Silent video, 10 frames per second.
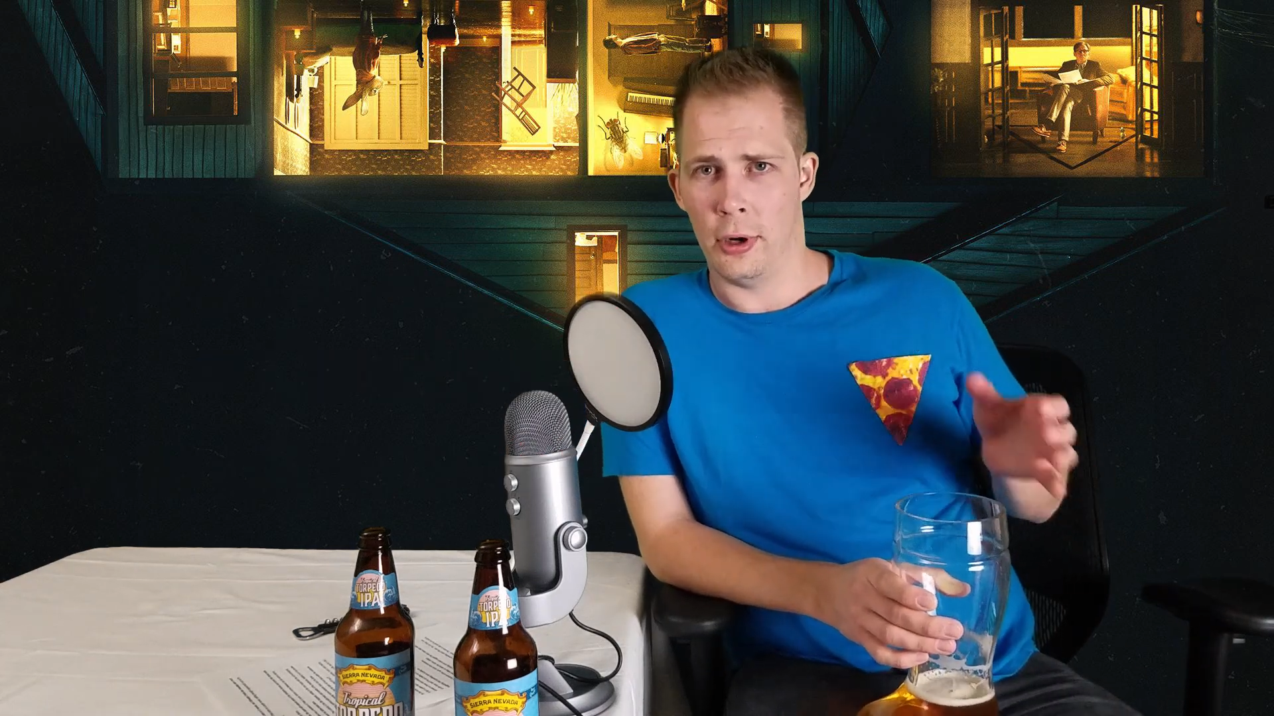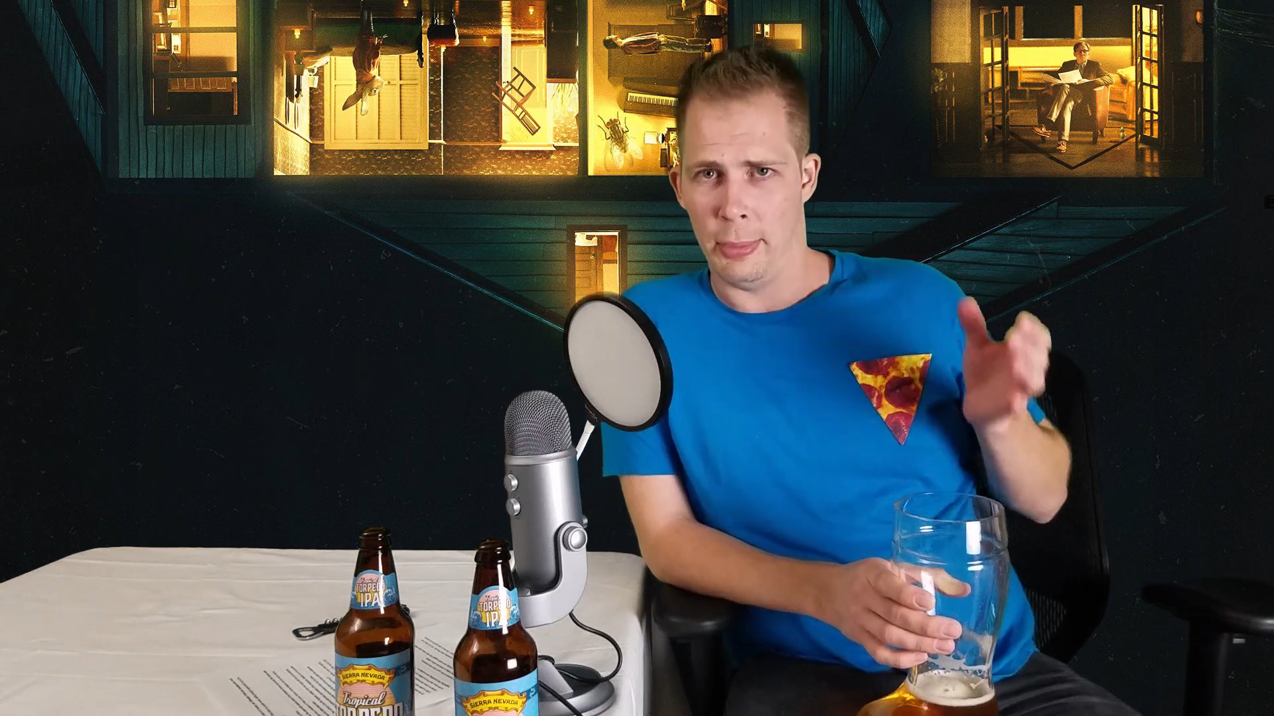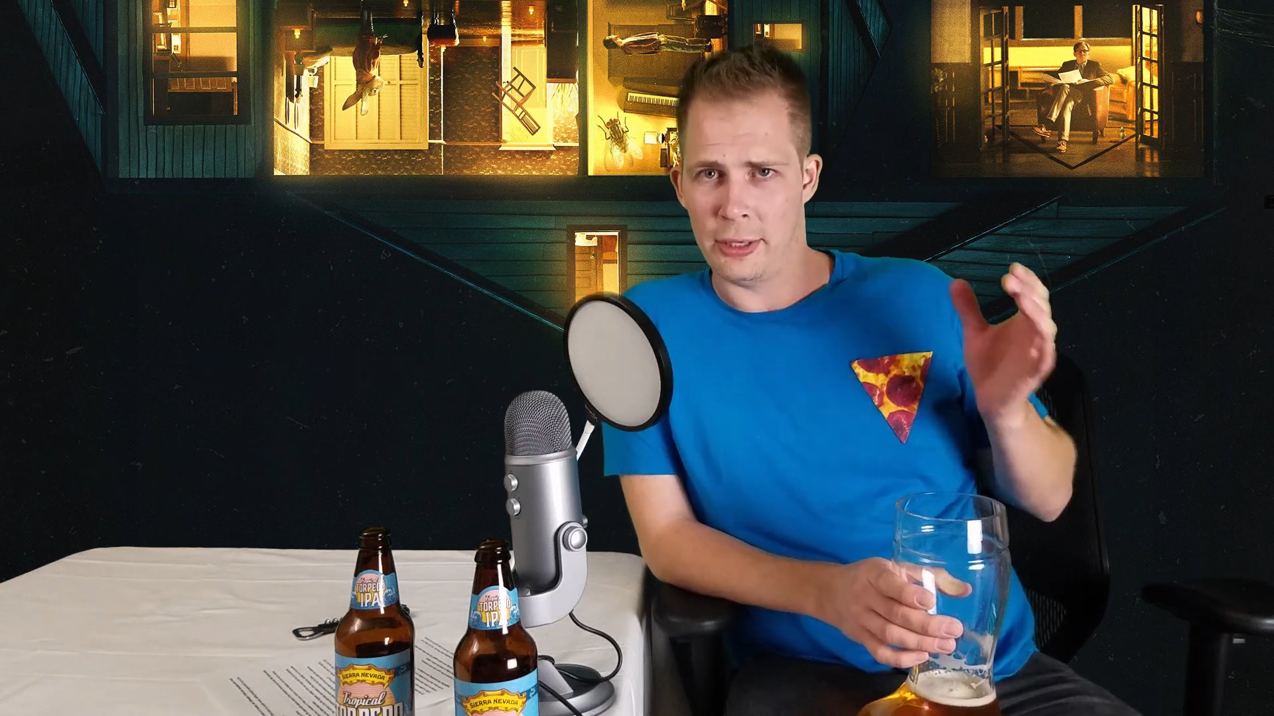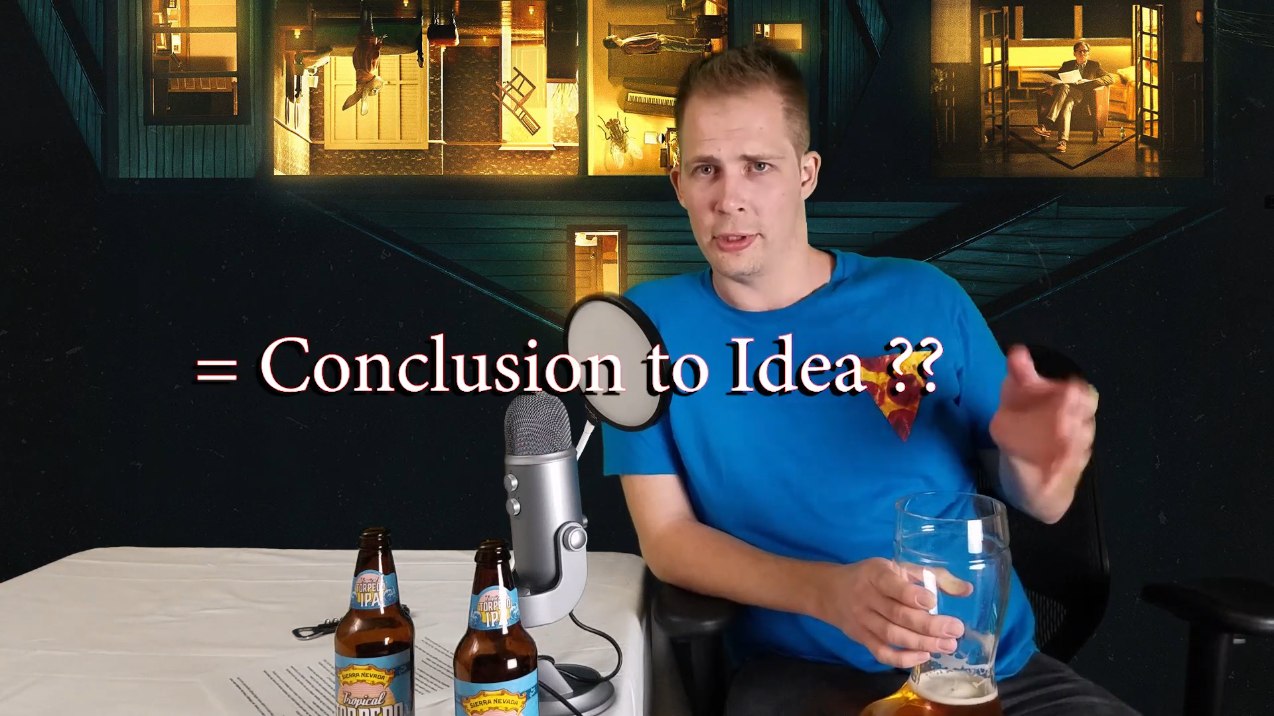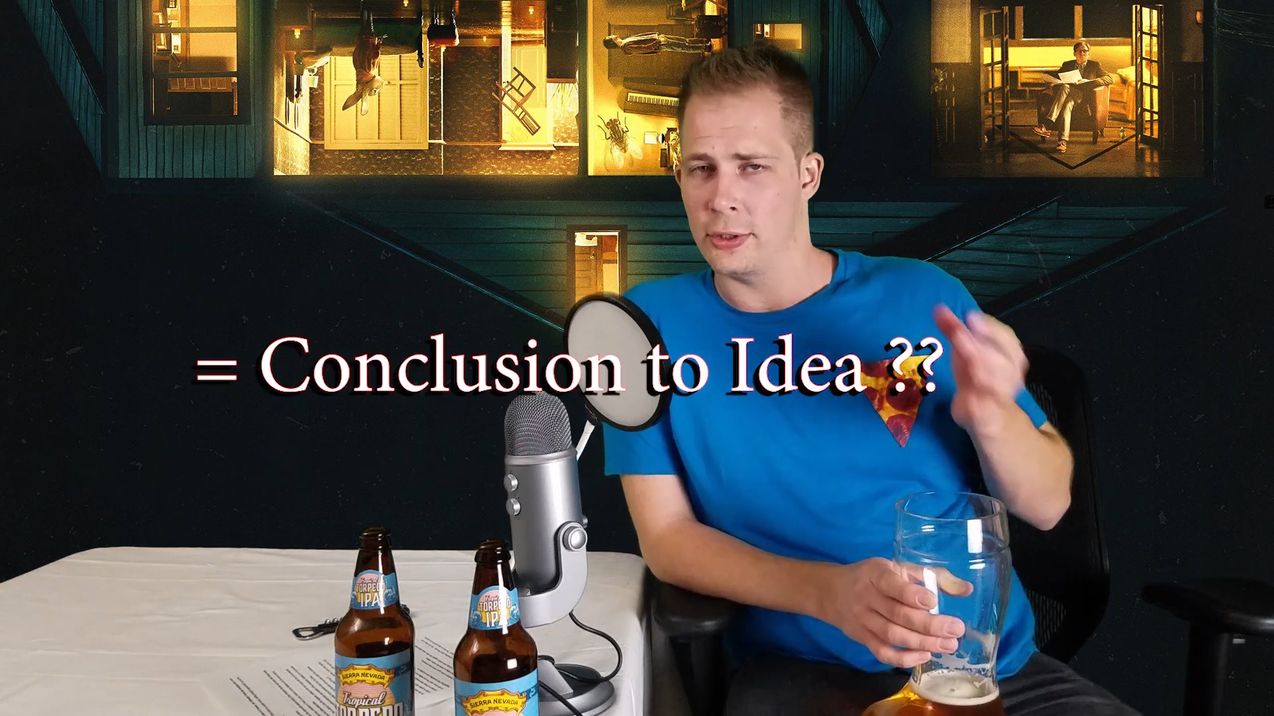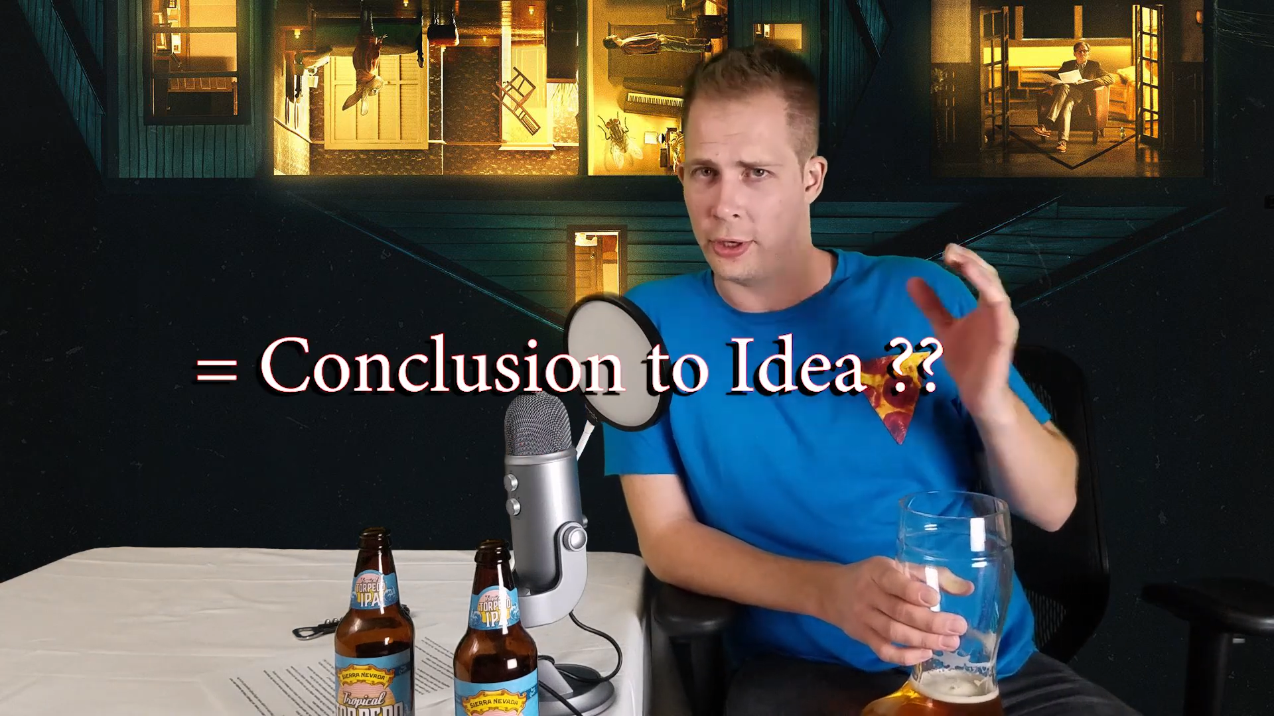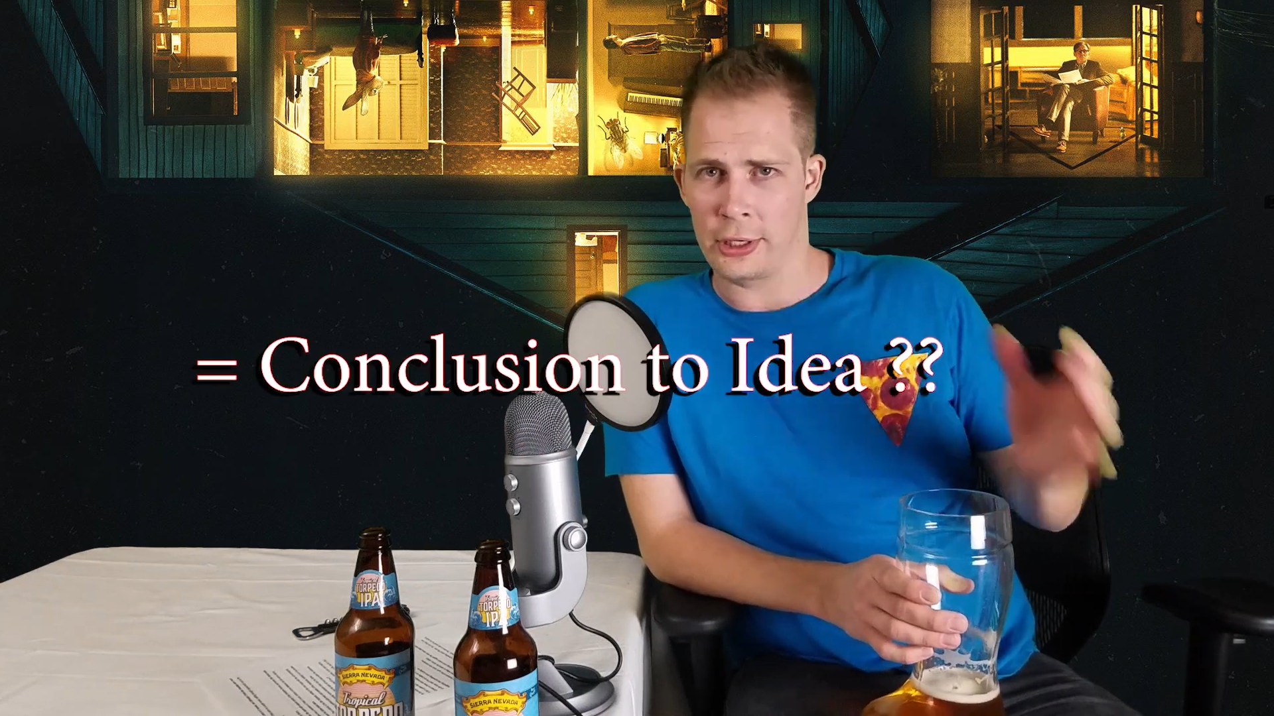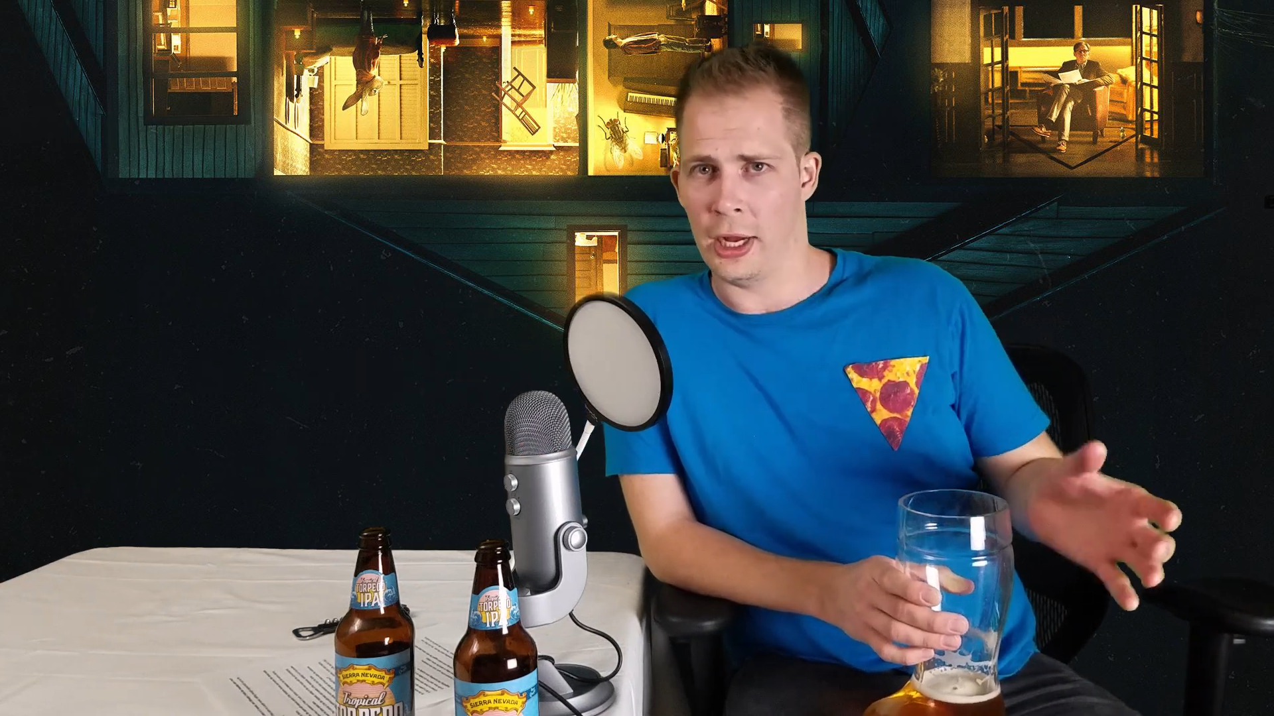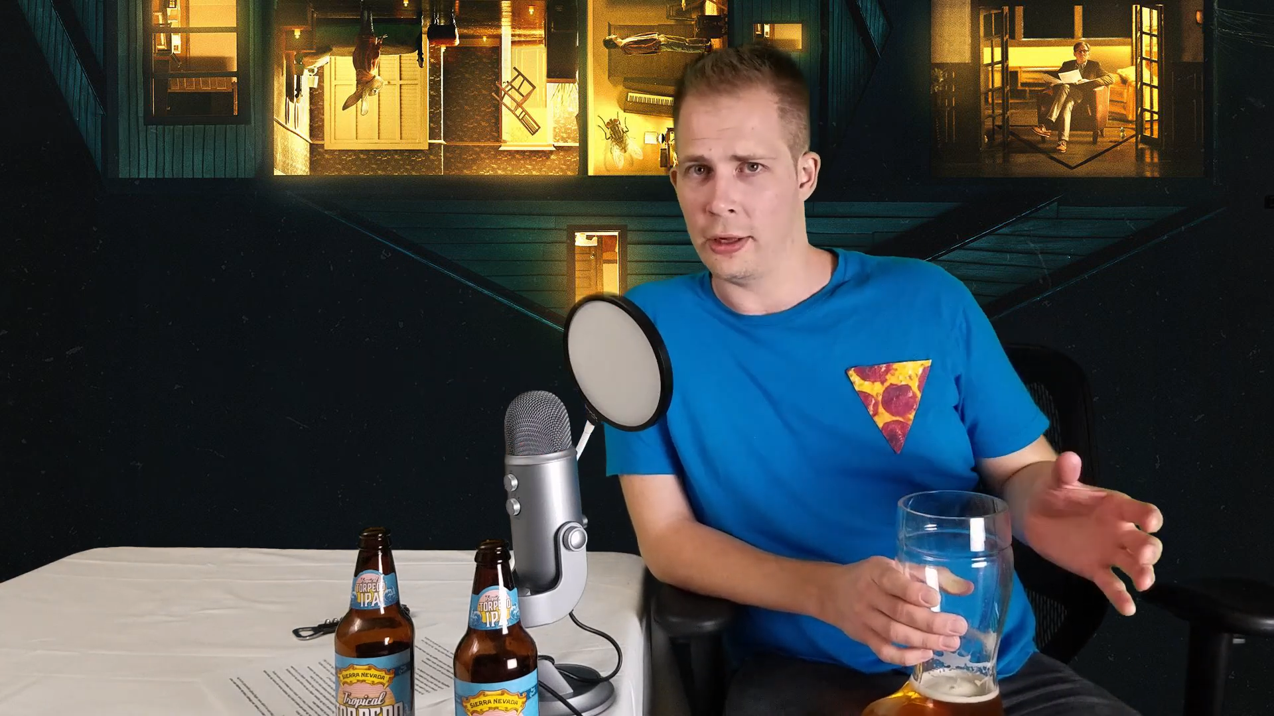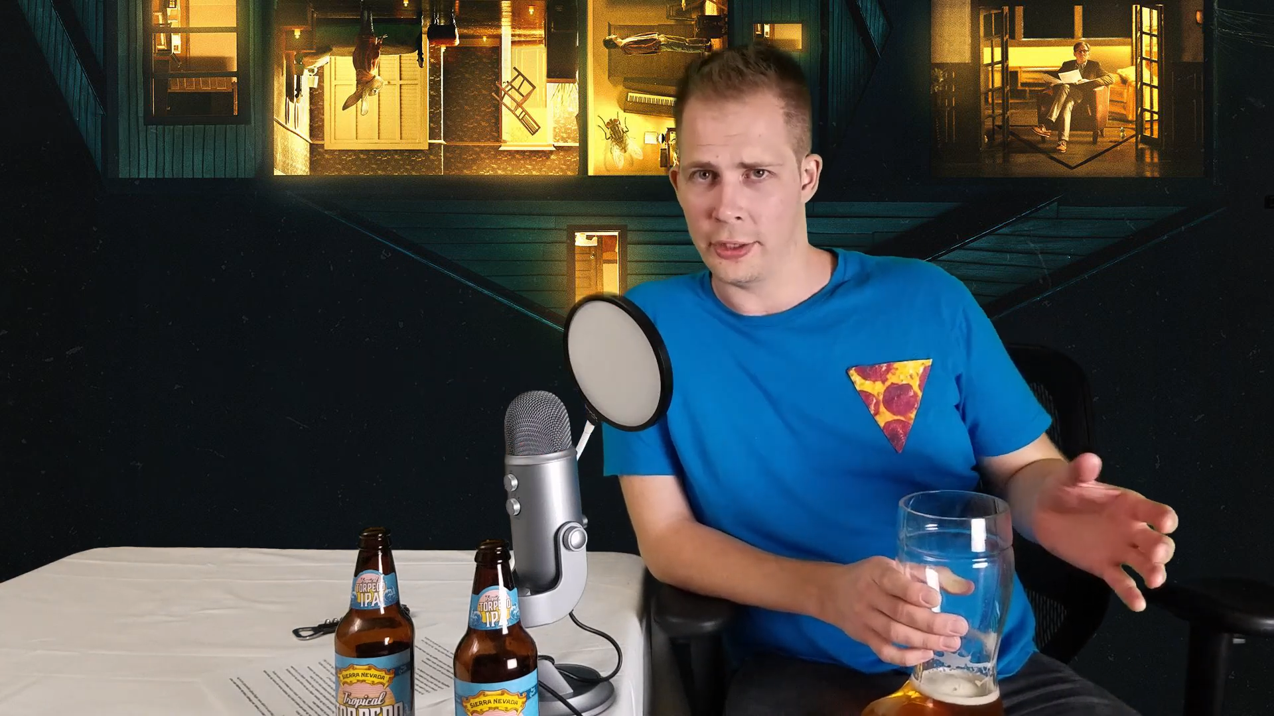about this art
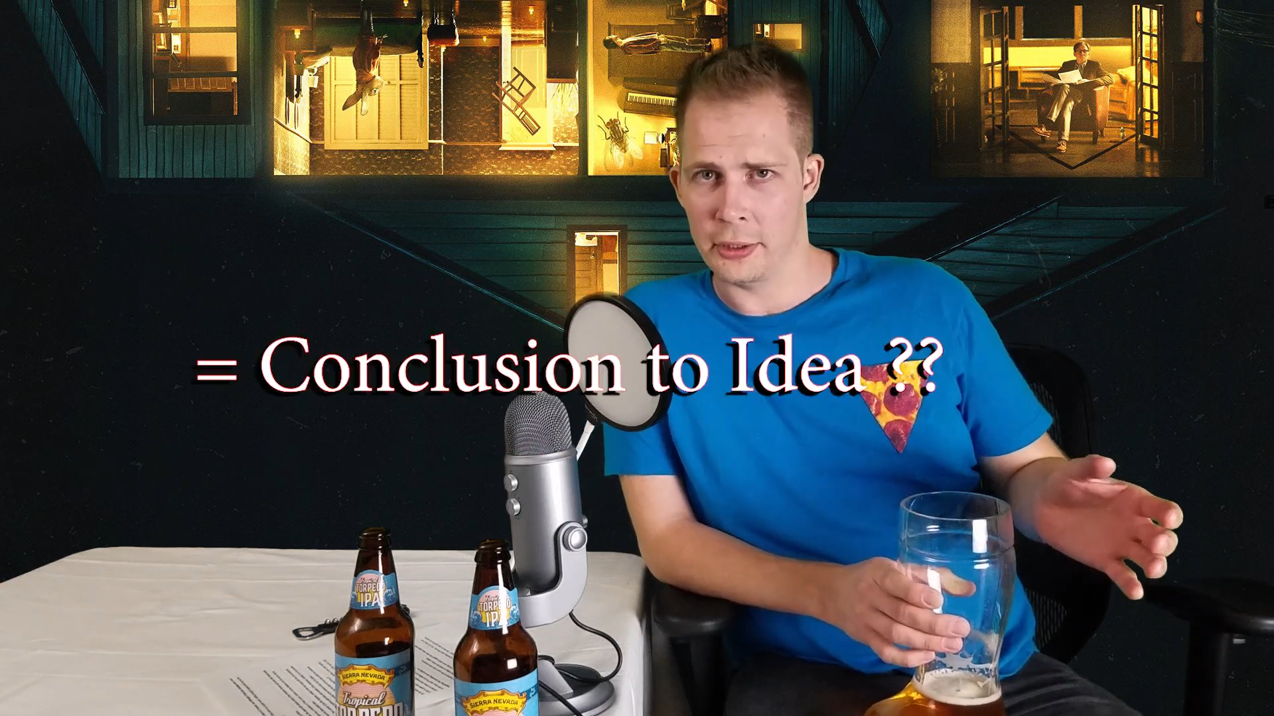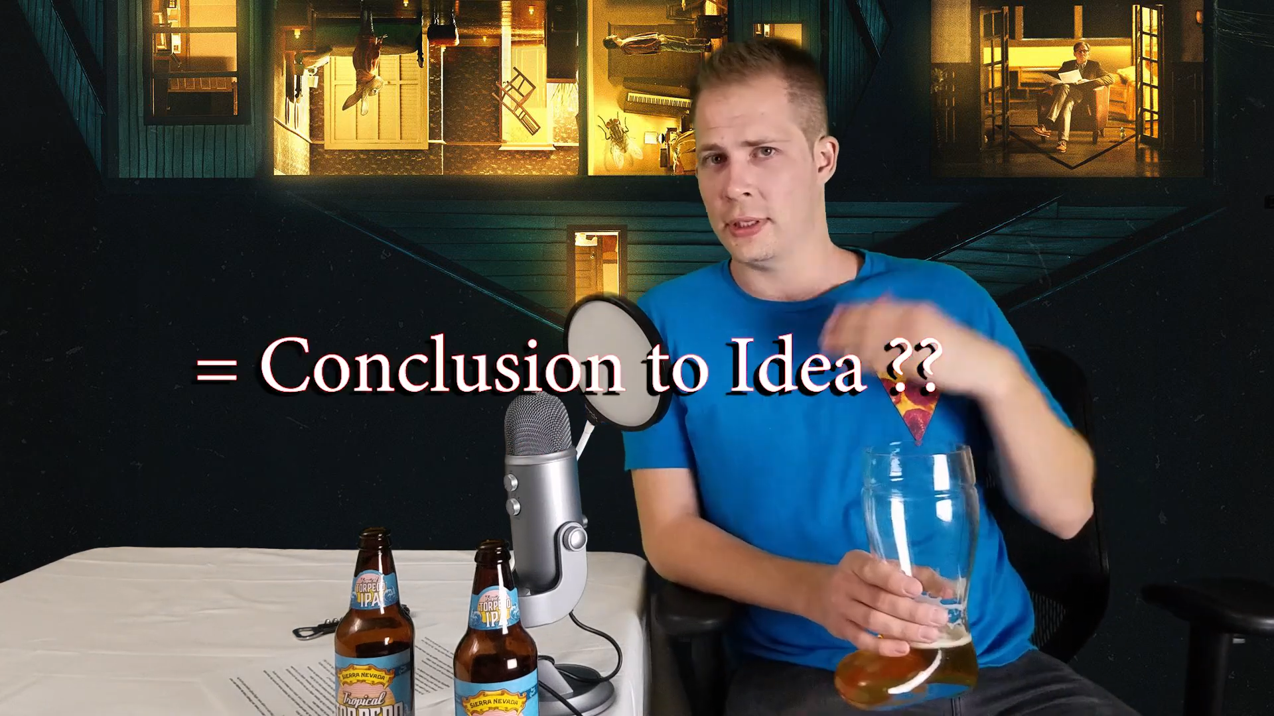gallery.